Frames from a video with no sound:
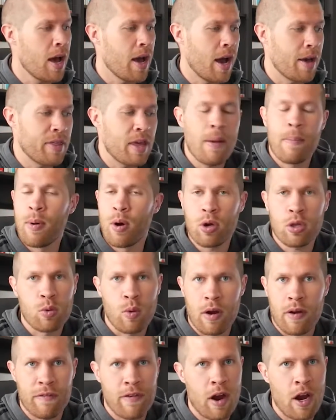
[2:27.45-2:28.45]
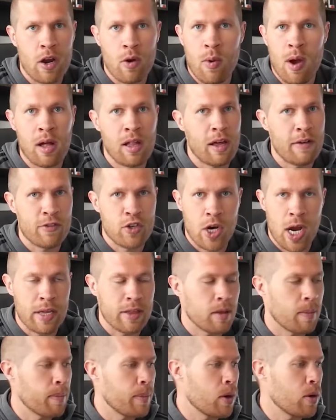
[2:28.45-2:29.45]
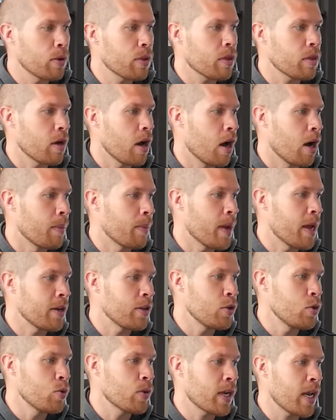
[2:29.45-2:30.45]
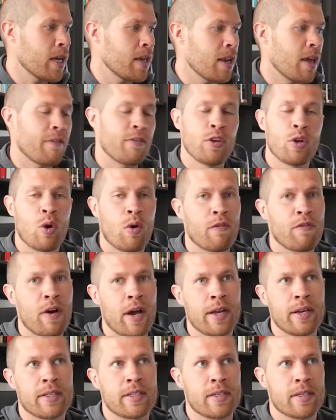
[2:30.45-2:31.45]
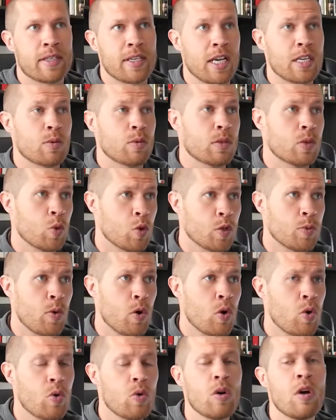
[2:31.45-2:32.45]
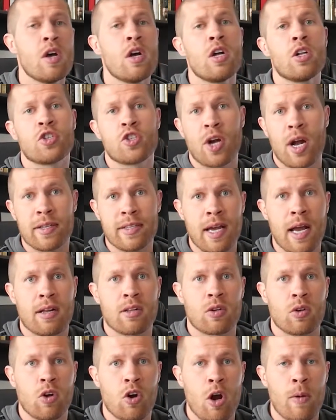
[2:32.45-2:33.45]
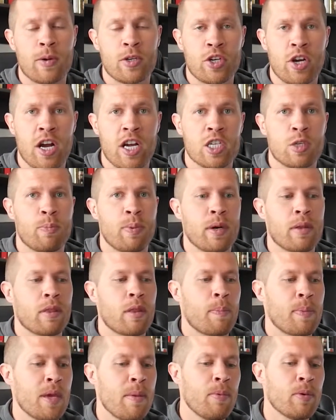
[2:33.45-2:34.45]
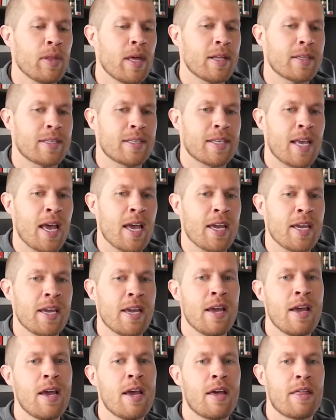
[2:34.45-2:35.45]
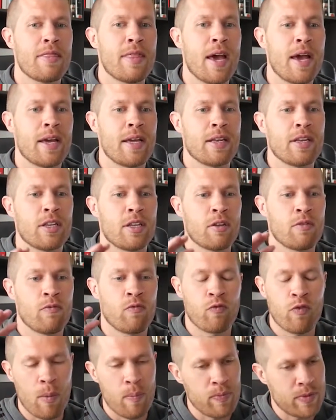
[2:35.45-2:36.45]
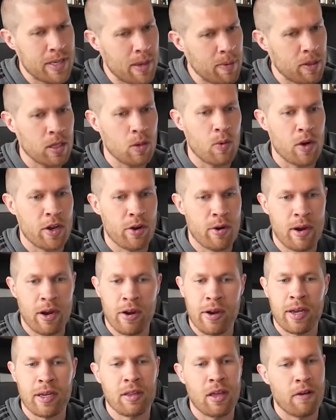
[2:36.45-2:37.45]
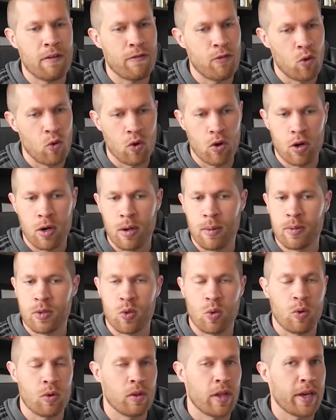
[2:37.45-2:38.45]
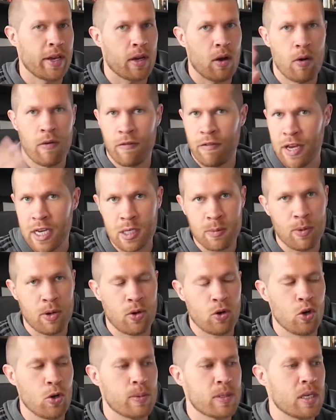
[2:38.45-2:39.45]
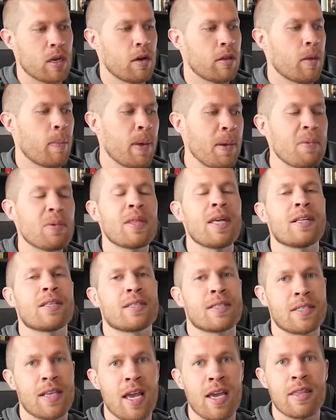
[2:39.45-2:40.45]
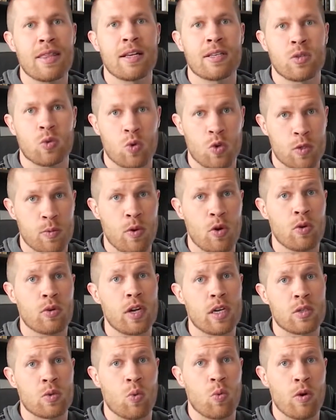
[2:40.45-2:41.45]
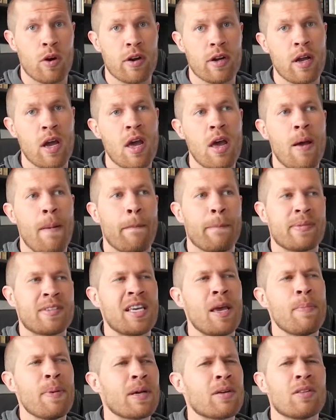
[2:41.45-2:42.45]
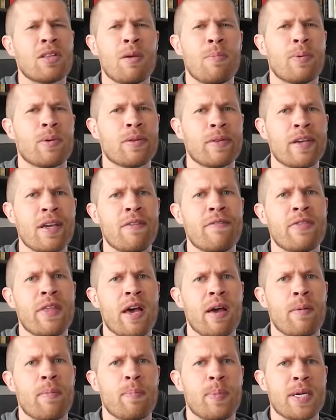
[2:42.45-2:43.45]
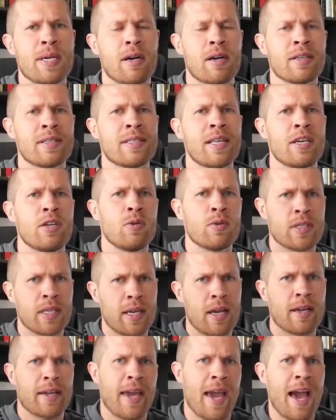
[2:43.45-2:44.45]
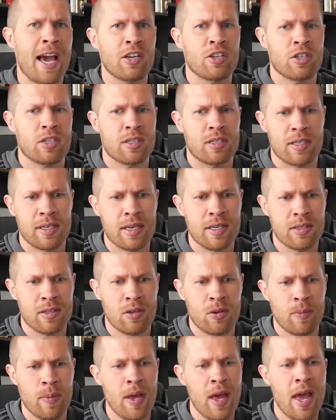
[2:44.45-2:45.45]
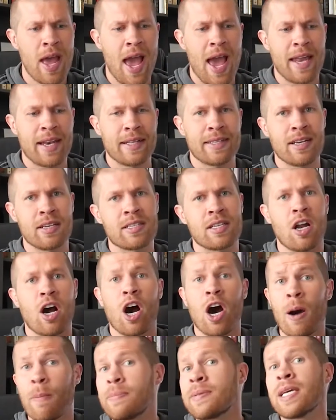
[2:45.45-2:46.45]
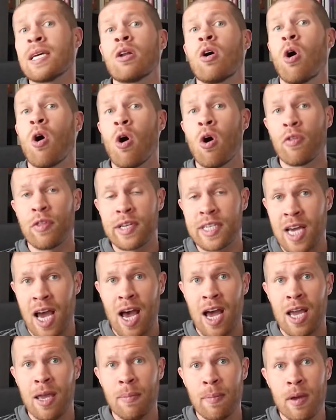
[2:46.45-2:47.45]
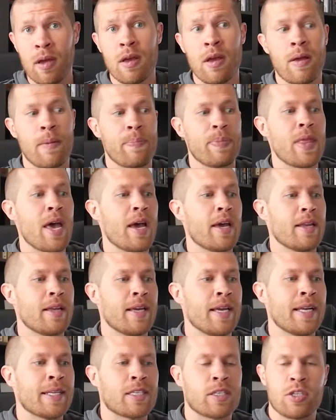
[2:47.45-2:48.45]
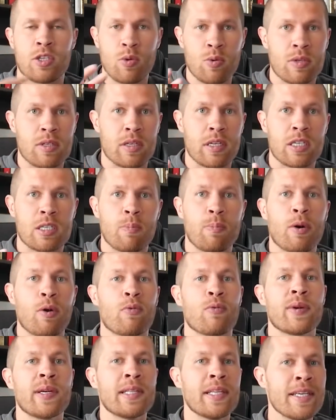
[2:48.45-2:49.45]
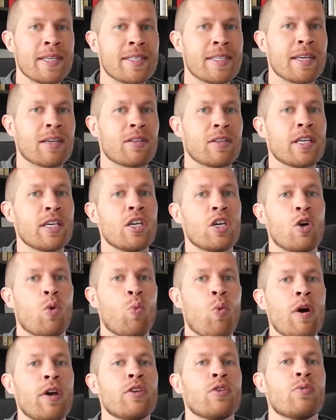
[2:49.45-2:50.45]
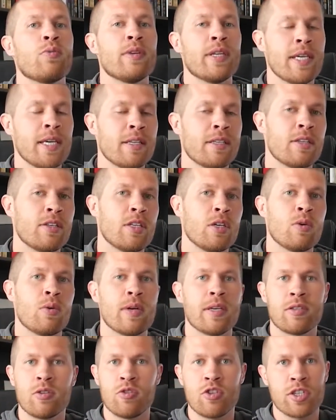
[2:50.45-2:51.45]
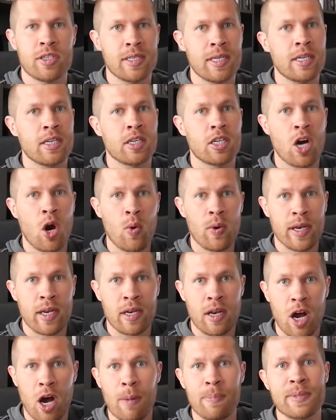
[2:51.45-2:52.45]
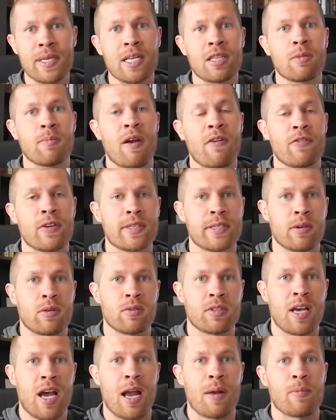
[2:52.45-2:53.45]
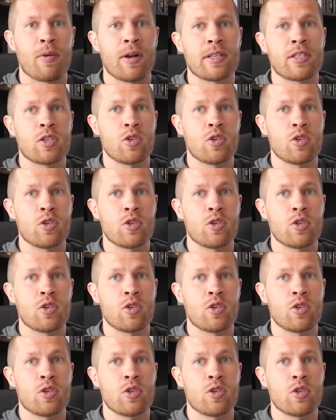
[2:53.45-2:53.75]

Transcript: They both work very well. I've tried them both, um, and you can, if you don't find success with Source Mogul, try Tactical Arbitrage. But the people that say that from typically what you're hearing in like forums or like Facebook groups, the people that say that Source Mogul doesn't work typically believe that because they use like a cached system and it doesn't update all the time, that it's useless. But realistically, what you need to do is you just need to go in and update them every single time, right?